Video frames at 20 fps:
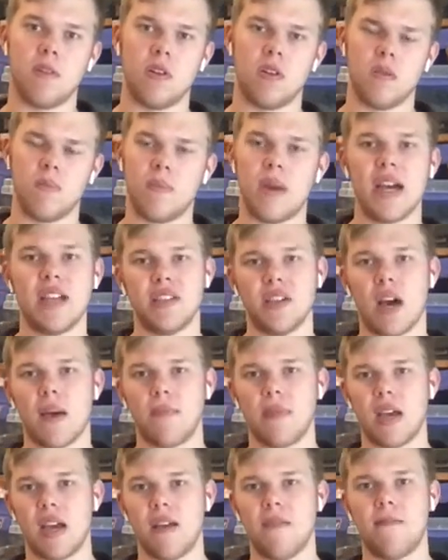my
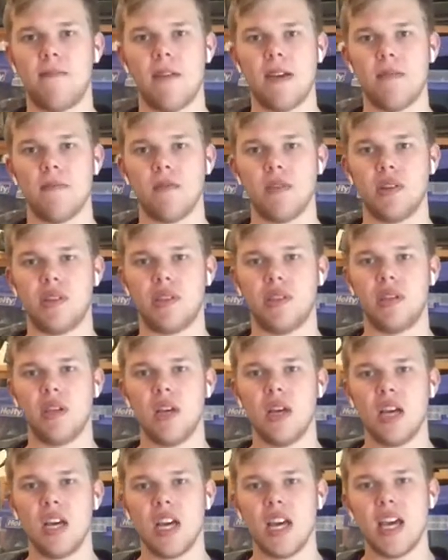top 9 favorite
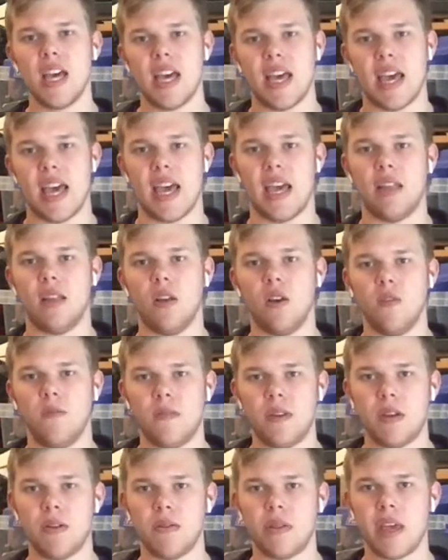Halo
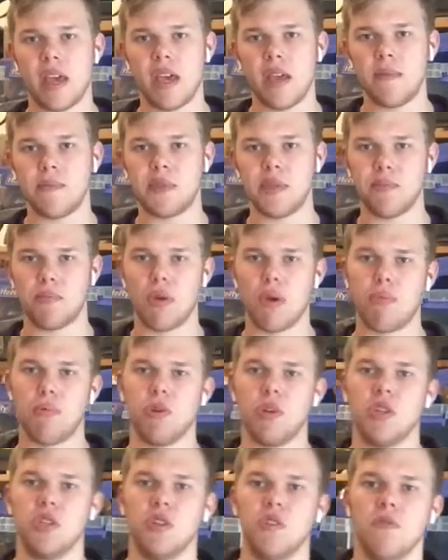video games in
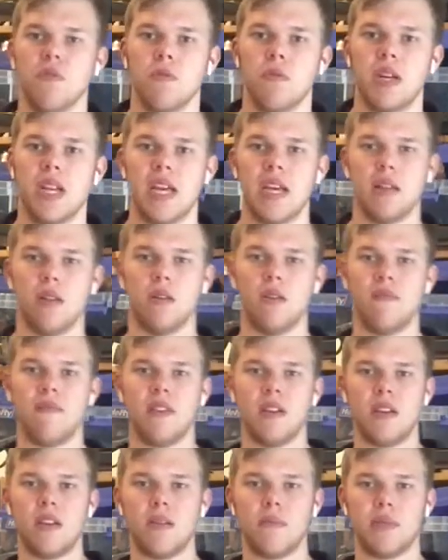preparation for when Halo
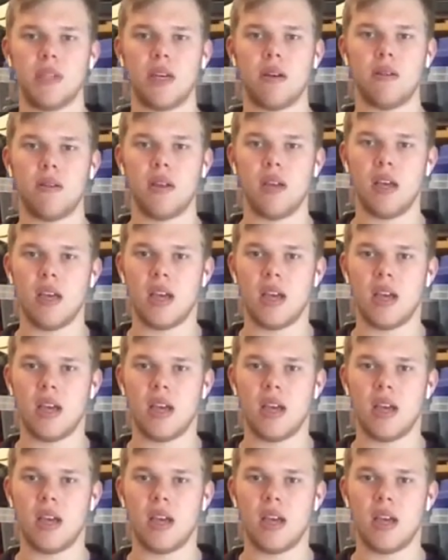Infinite comes out.